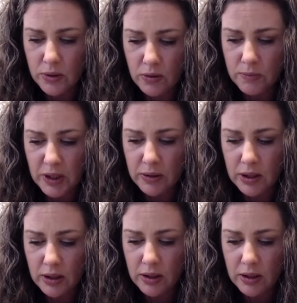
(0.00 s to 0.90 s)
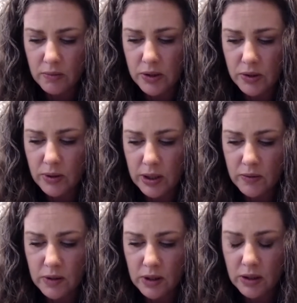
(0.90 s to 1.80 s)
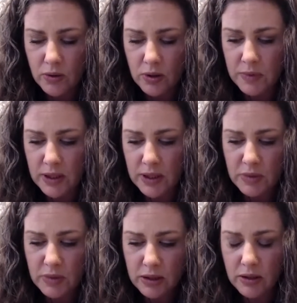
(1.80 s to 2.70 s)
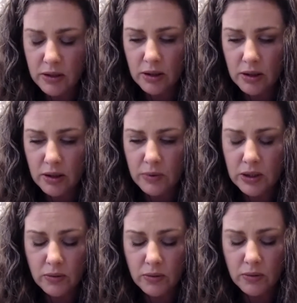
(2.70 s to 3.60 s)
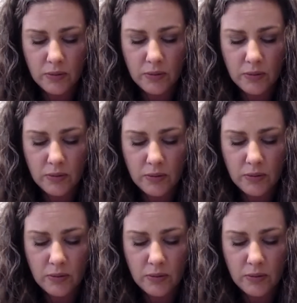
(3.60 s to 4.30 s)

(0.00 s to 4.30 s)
know about yet. Betrayals that Trump has committed that we don't know about yet.